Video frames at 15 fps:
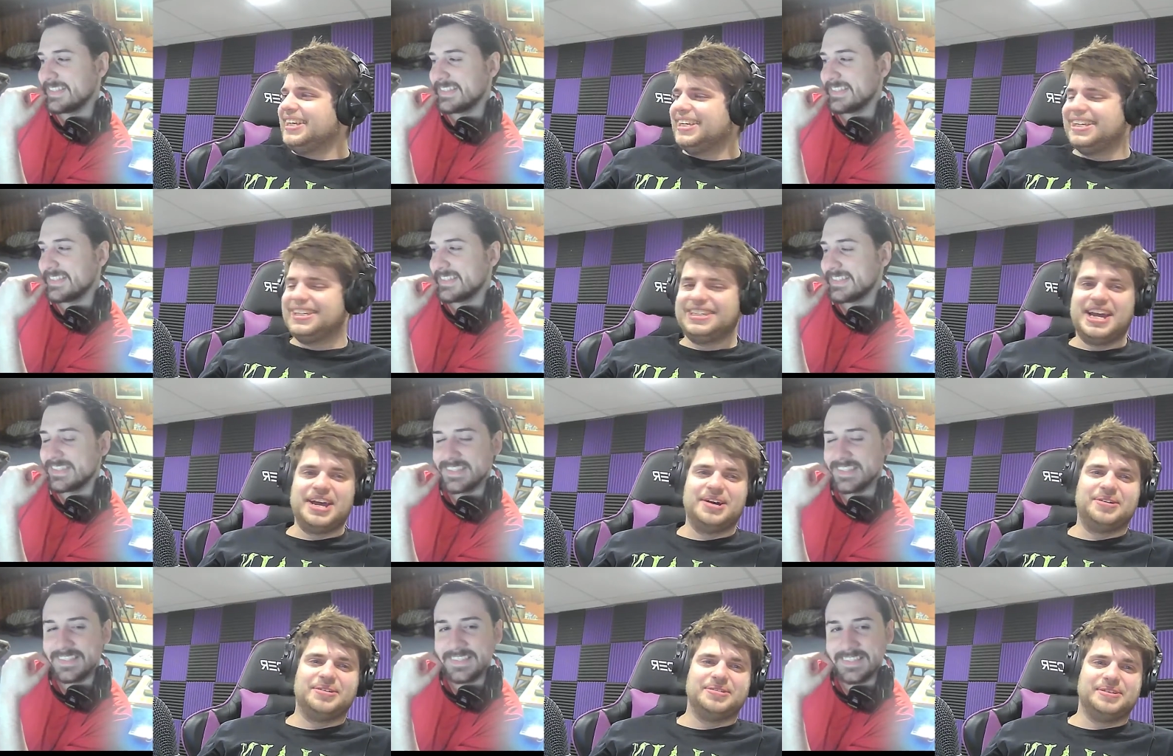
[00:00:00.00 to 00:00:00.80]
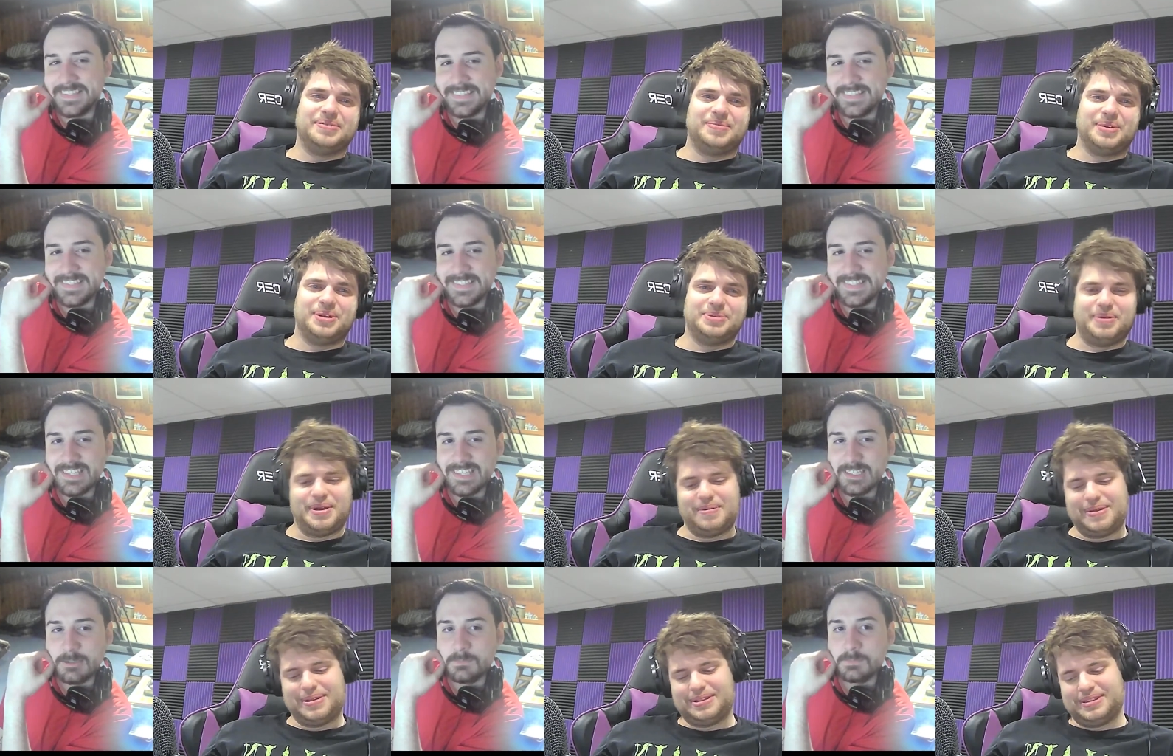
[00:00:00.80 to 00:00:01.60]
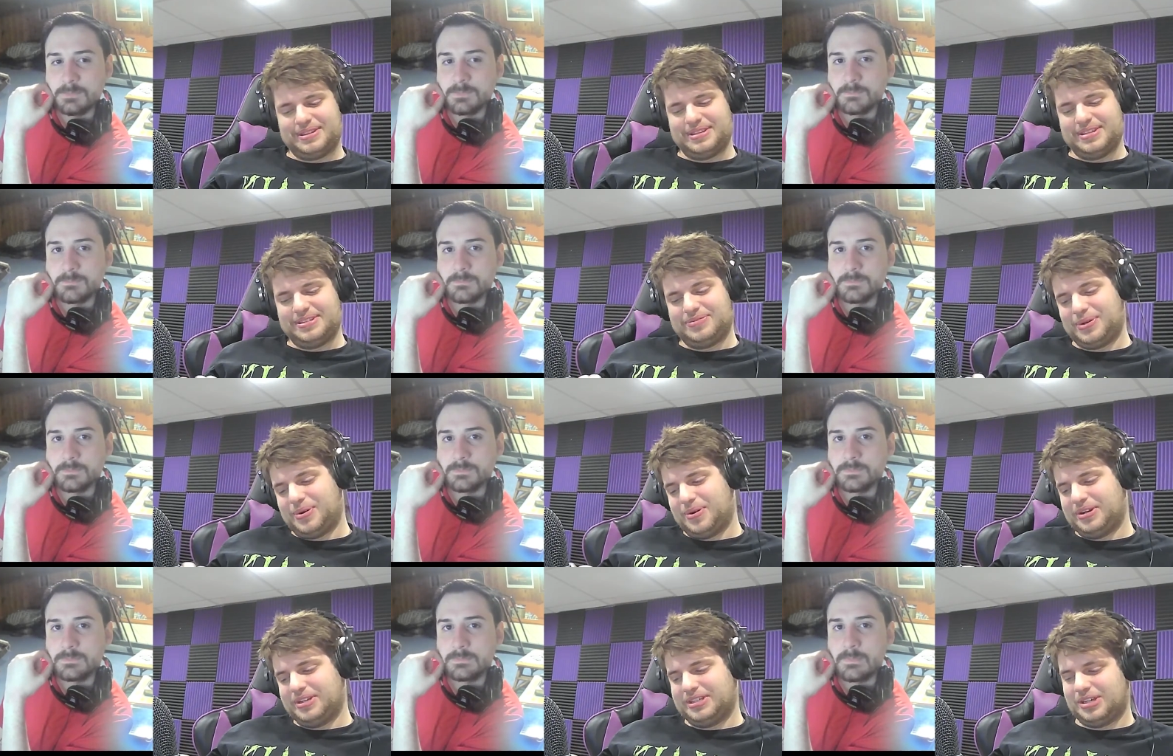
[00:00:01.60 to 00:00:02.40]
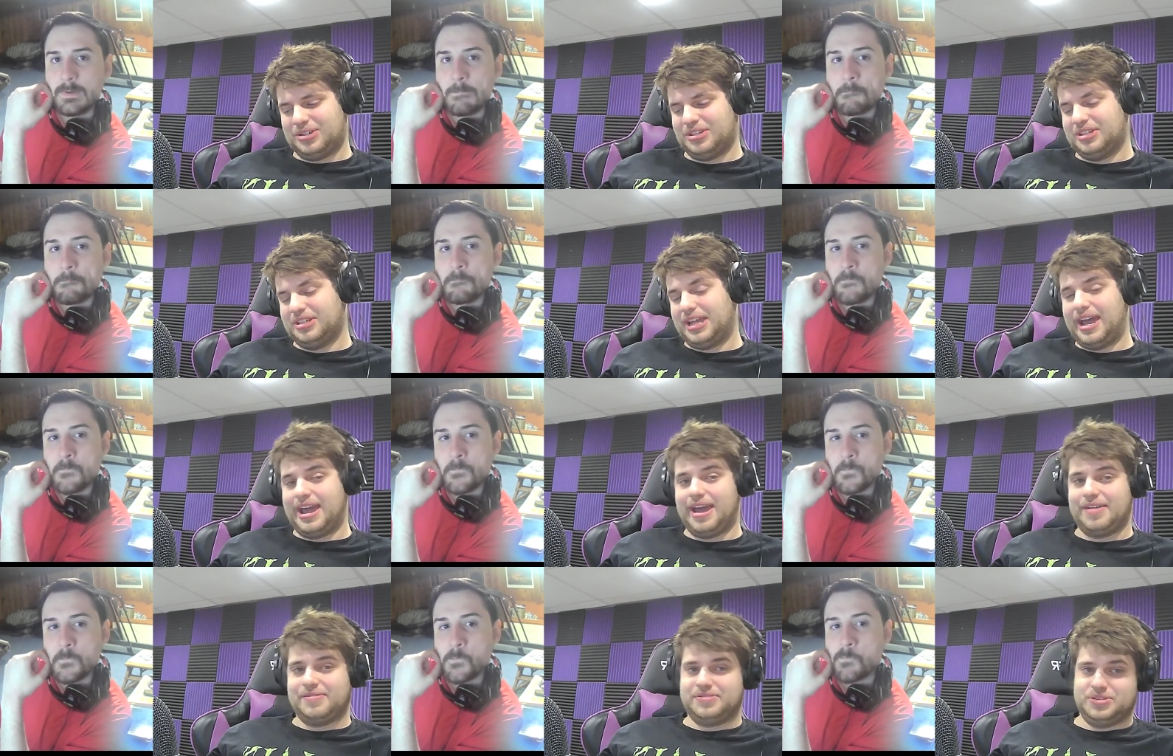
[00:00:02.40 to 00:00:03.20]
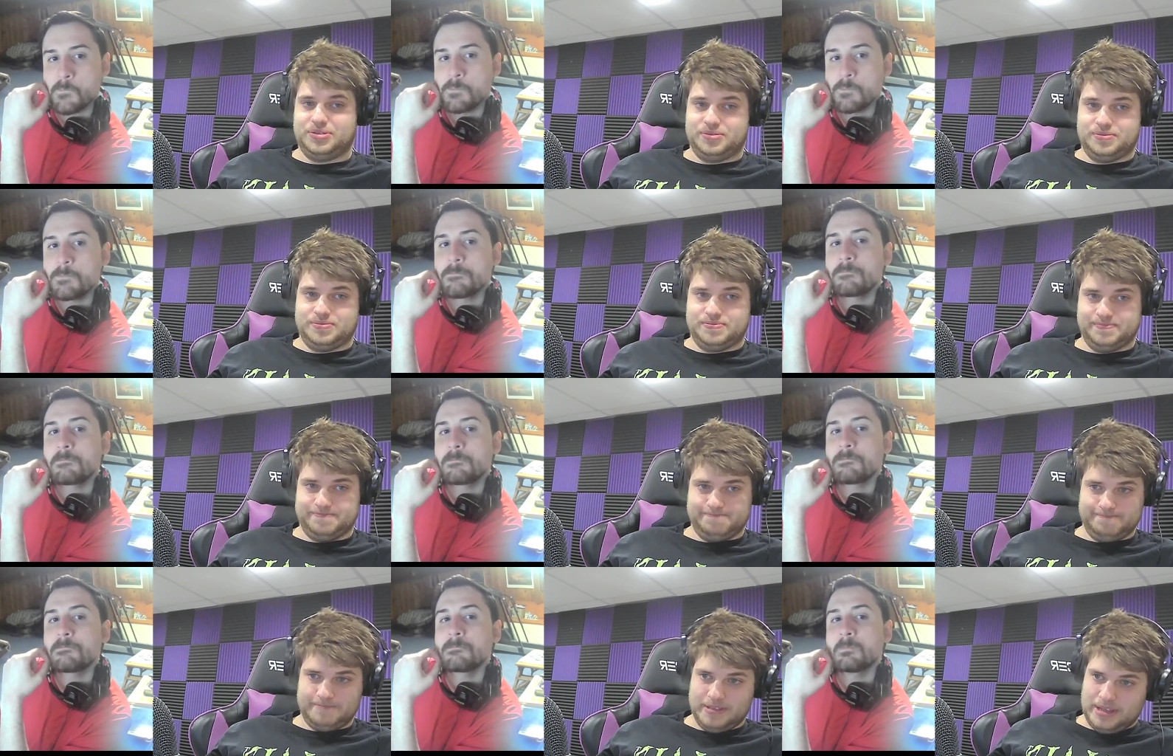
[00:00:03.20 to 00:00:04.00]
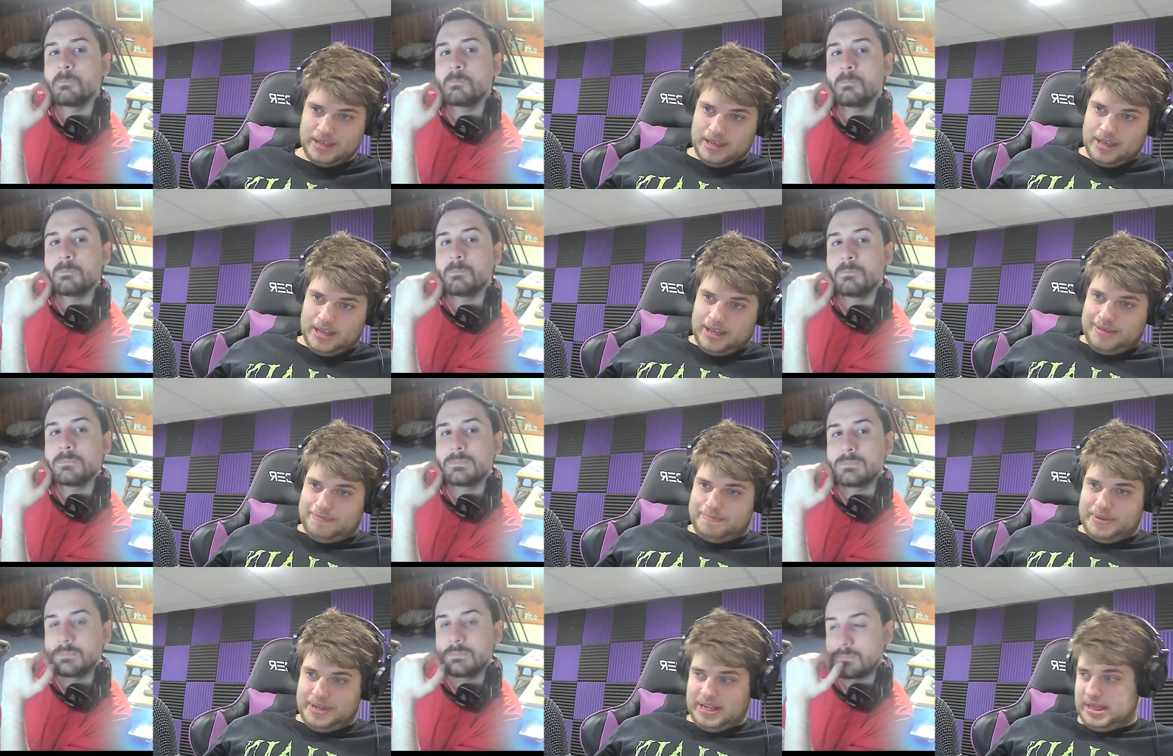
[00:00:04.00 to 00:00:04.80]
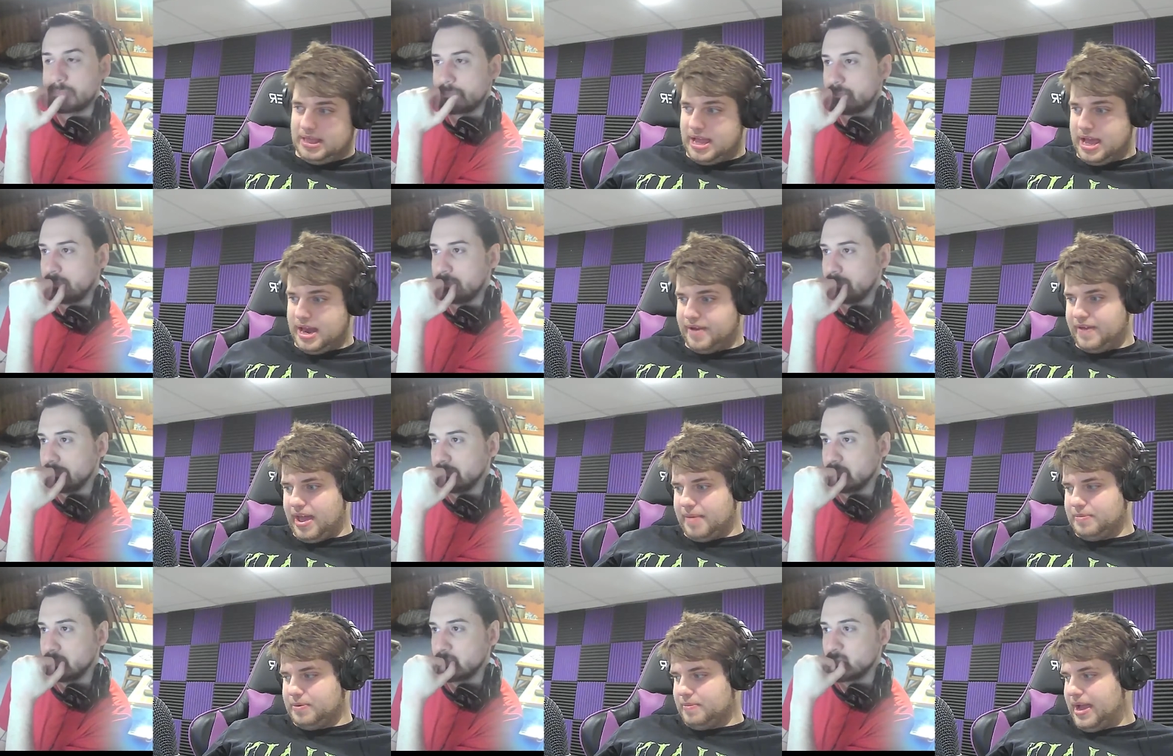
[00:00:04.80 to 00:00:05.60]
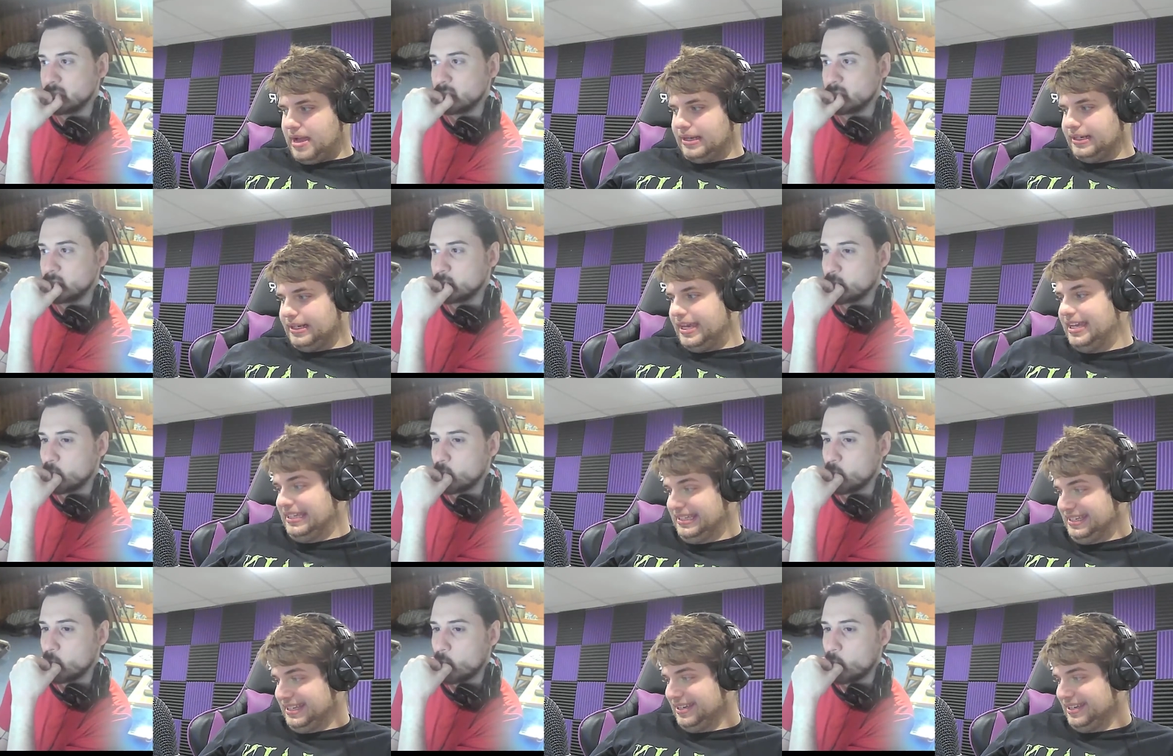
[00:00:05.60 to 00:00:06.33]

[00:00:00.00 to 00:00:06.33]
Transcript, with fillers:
Speaker 1: and now the worst part about this recording session is I have to be a lot of abnormalities.